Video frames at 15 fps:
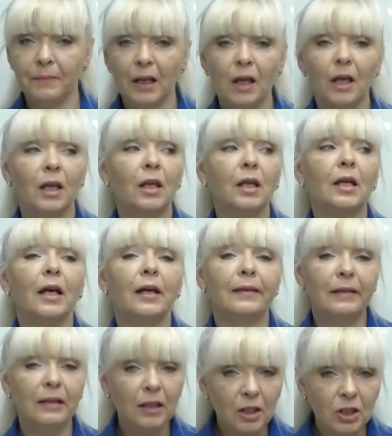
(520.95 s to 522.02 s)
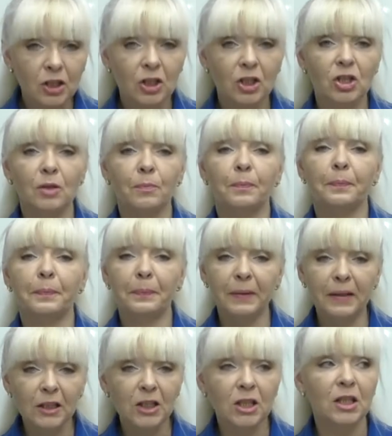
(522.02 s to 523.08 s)
and a full
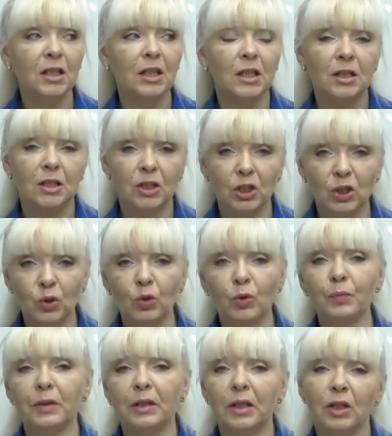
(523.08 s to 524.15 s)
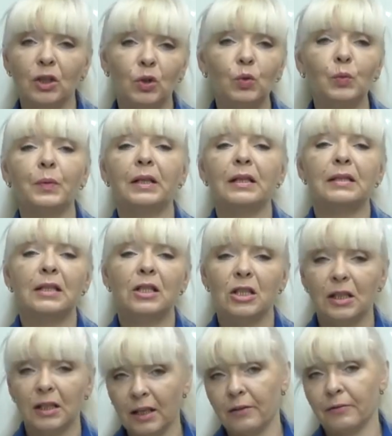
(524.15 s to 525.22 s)
detachable skirt with a
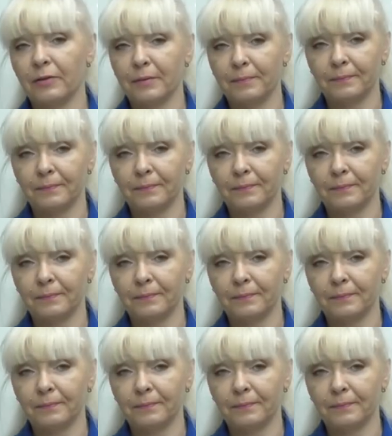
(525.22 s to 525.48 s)
train.